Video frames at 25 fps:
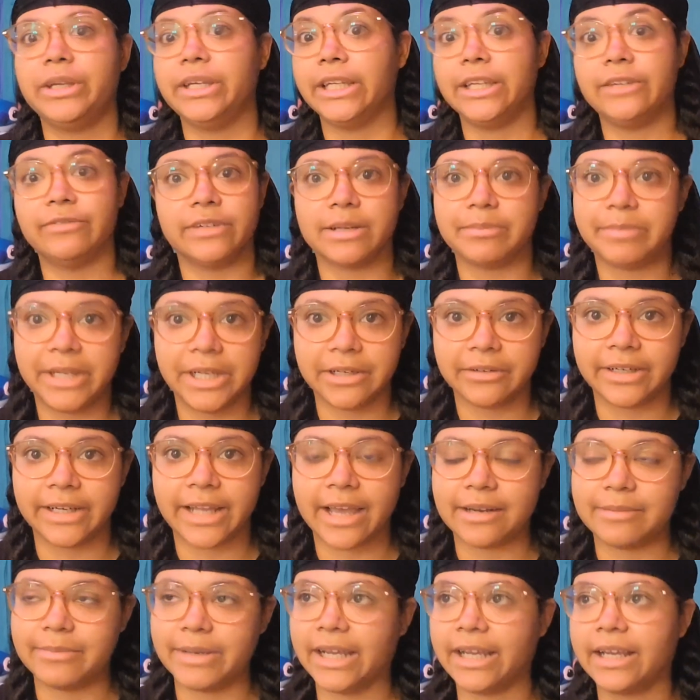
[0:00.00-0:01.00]
even appear in
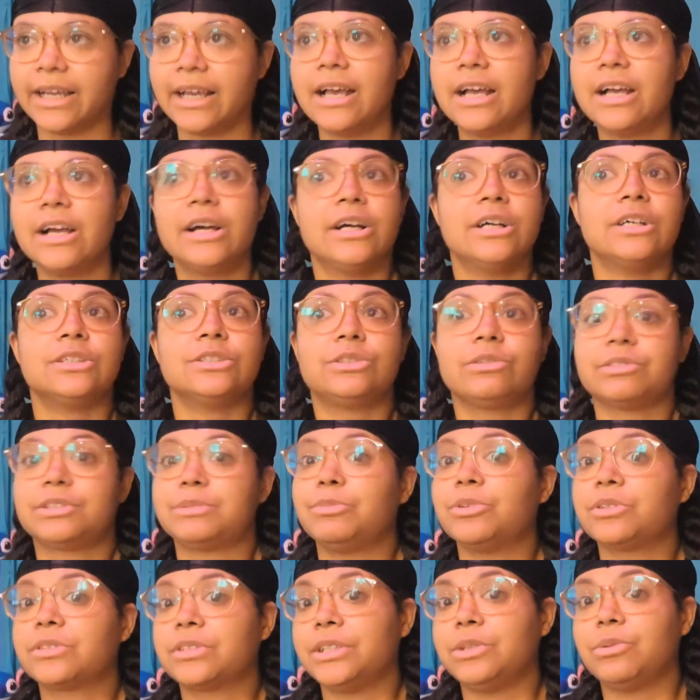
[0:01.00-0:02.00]
anime. So it's
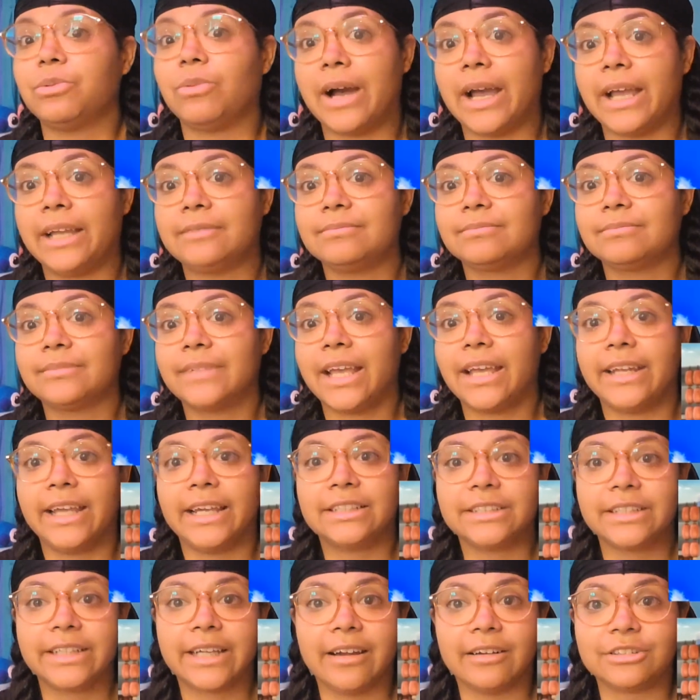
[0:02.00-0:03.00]
mostly white and
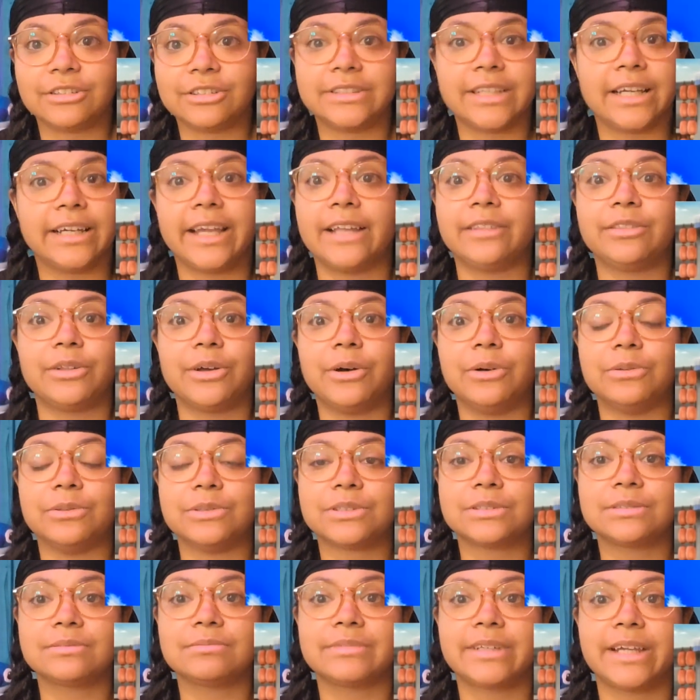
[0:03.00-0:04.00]
Asian characters that get
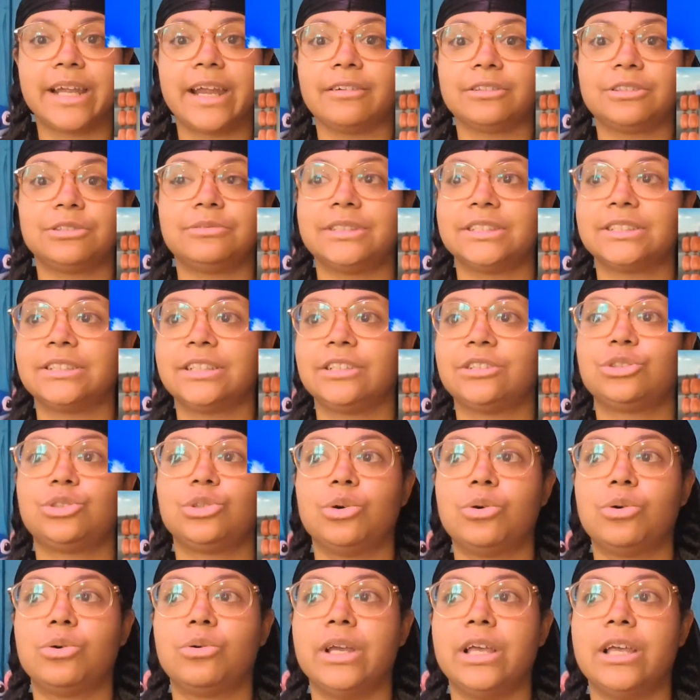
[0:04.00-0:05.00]
those characteristics.
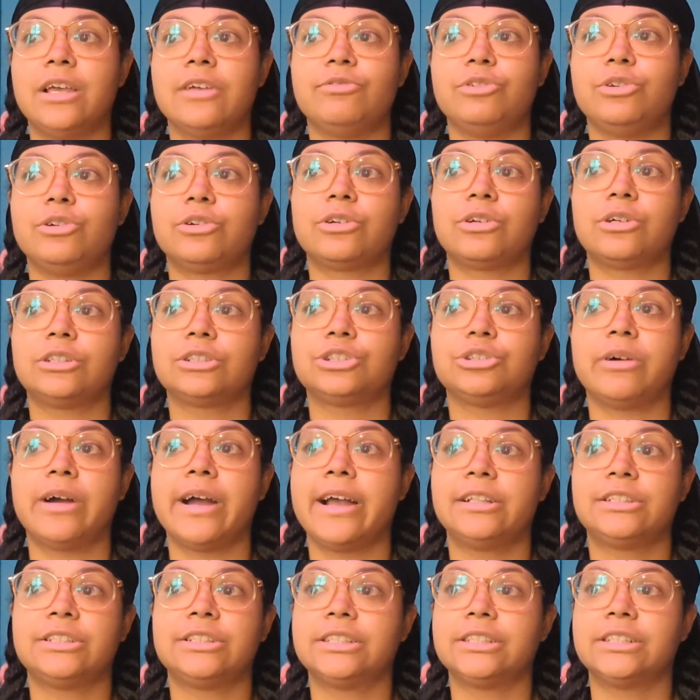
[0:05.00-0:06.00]
So if you're
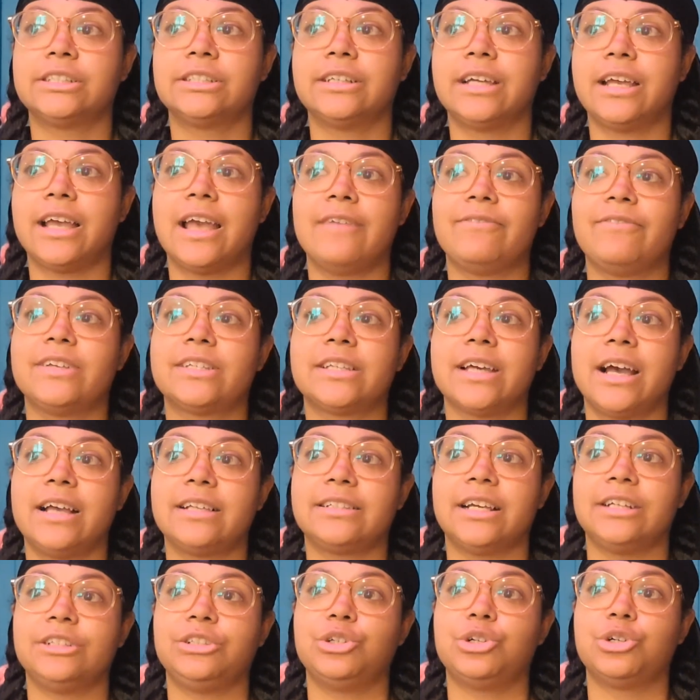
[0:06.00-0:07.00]
trying to emphasize
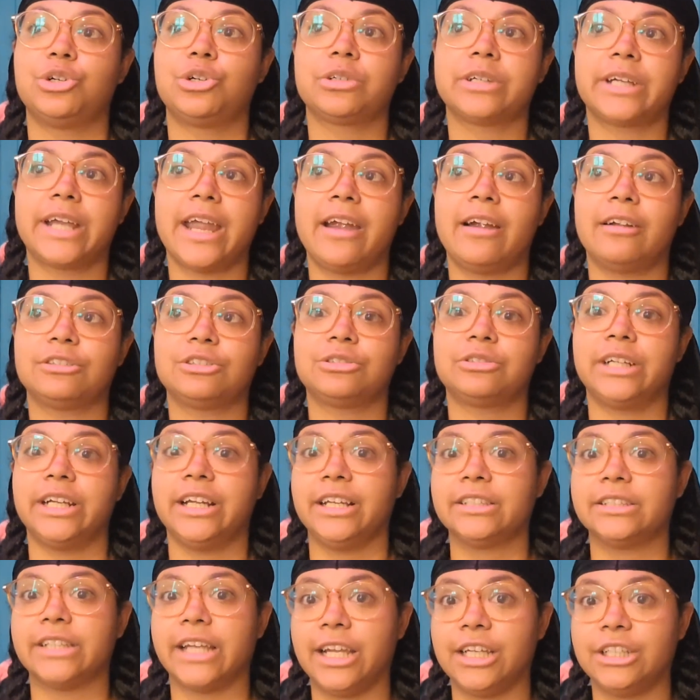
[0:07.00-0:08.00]
that your character
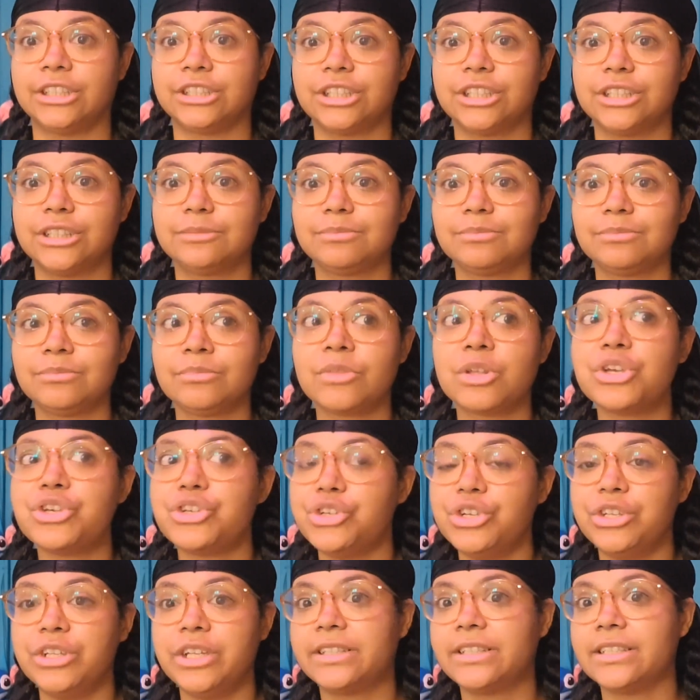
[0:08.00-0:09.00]
is Asian,
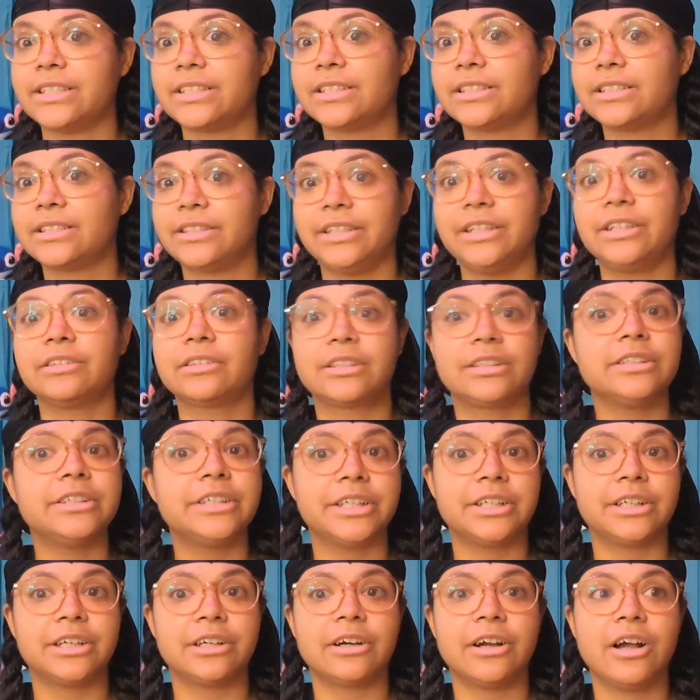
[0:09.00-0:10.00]
you need to steer
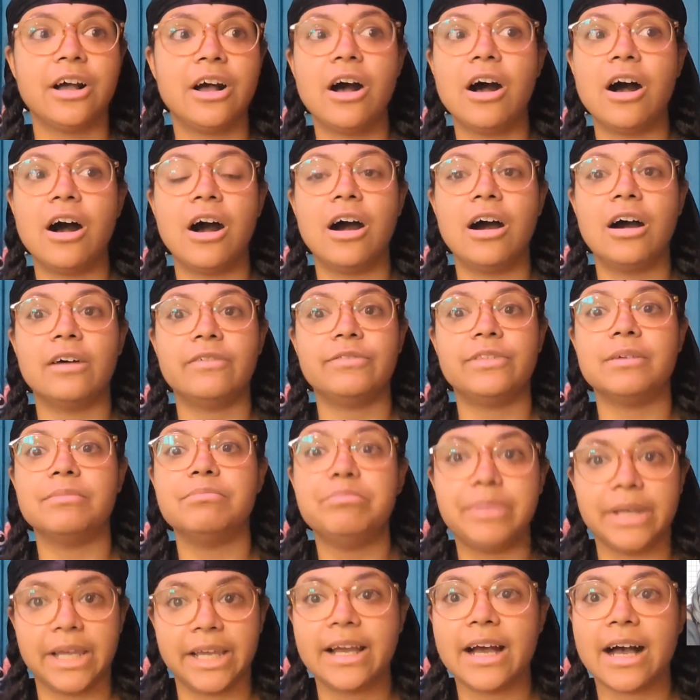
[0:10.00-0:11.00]
clear of the
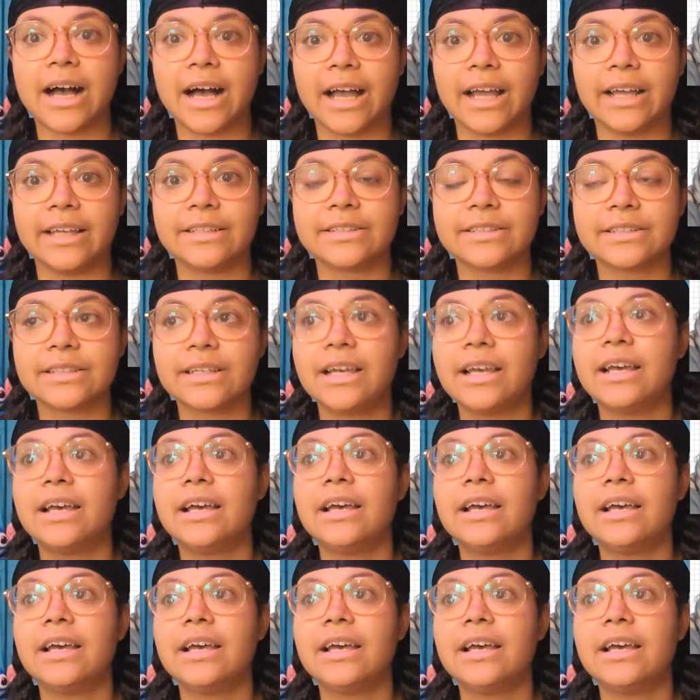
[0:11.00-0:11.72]
big eyes,